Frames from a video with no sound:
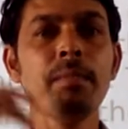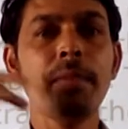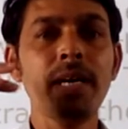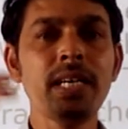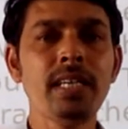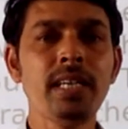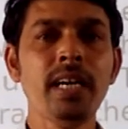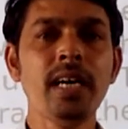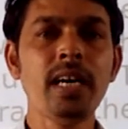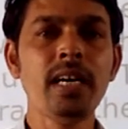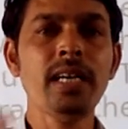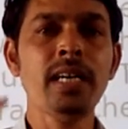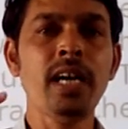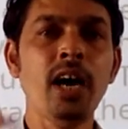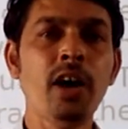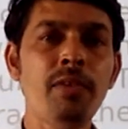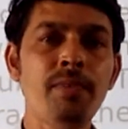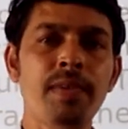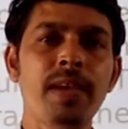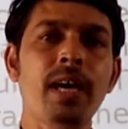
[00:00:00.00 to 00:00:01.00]
But here
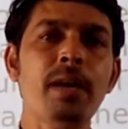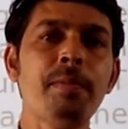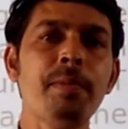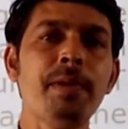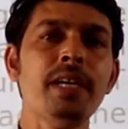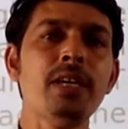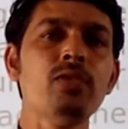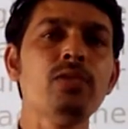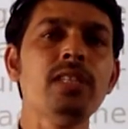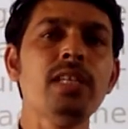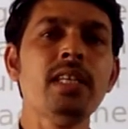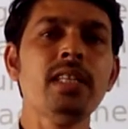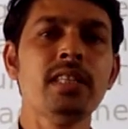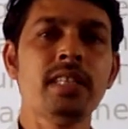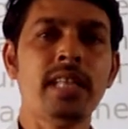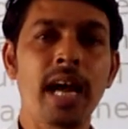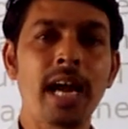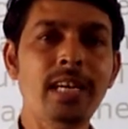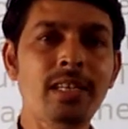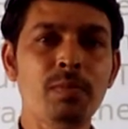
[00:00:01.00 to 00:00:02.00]
now we are
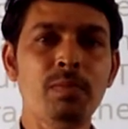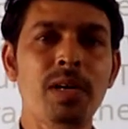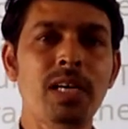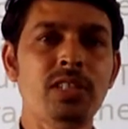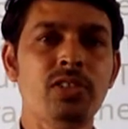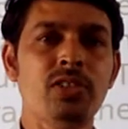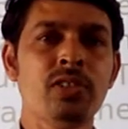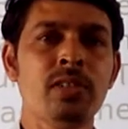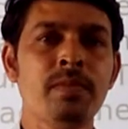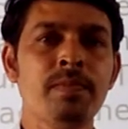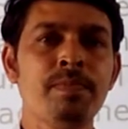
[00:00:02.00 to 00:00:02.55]
producing that much.